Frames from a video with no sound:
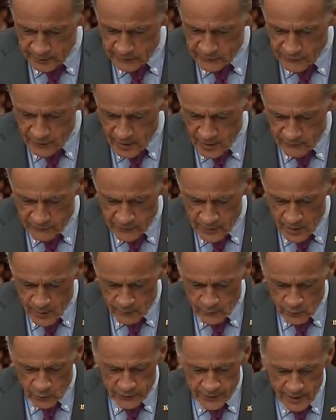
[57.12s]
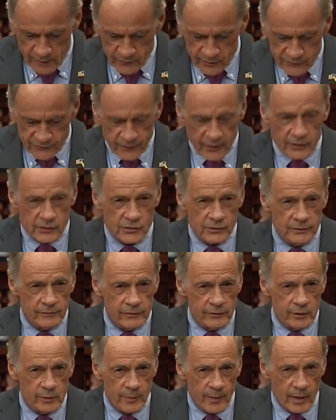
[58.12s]
involved with every function of
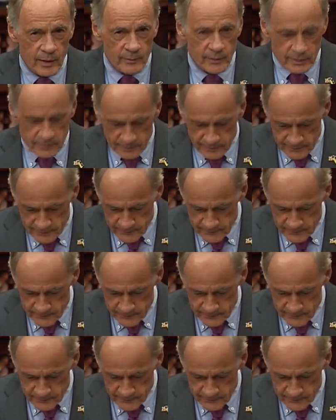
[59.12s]
the department,